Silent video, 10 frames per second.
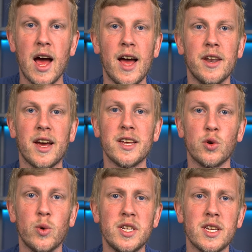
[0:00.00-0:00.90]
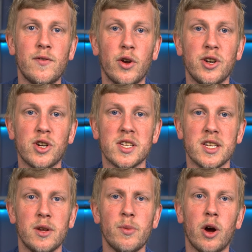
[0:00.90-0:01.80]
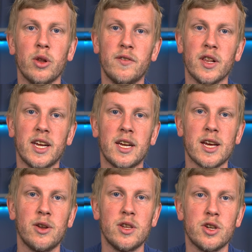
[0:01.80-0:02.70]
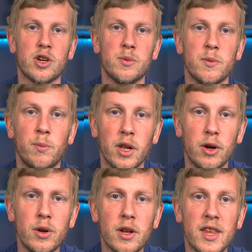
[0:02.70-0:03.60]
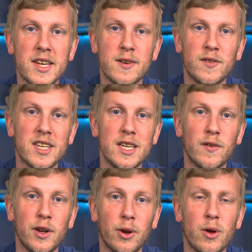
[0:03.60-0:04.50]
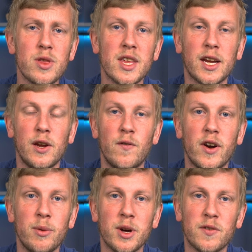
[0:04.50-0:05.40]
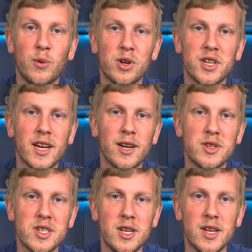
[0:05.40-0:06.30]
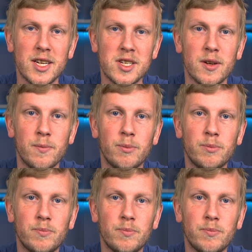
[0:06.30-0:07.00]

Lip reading: And as always, if you're interested in them, I'll leave a link down in the description below. That's it for today's video though. Thank you very much for watching, and I'll see you next time.